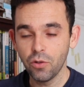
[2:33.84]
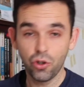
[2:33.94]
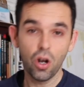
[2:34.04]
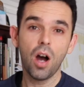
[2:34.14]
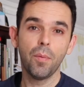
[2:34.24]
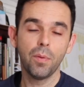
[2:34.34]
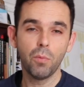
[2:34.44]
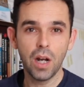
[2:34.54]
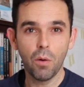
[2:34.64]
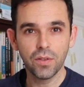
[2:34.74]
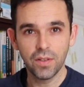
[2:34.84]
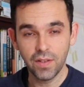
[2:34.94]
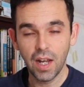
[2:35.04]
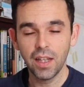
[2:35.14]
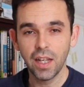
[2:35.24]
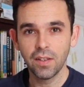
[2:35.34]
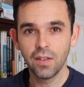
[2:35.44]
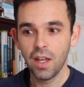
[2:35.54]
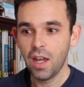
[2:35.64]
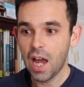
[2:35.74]
job when I was in
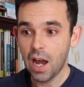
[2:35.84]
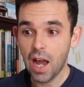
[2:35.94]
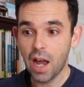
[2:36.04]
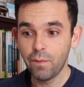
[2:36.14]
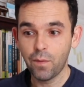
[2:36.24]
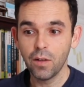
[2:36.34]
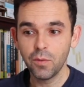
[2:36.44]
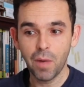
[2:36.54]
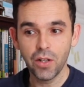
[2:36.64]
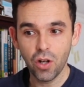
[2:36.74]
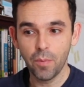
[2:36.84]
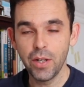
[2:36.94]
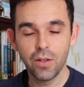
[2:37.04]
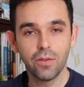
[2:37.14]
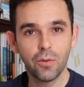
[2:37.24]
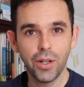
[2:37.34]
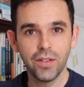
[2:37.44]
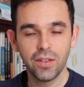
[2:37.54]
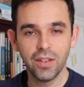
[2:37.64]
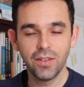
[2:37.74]
Thailand. I found my job here on
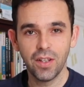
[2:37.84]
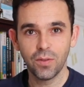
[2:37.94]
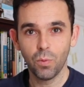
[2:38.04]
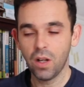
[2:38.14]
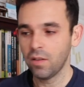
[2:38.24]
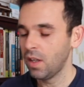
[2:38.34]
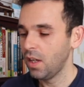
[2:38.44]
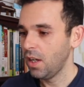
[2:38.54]
Craigslist as well.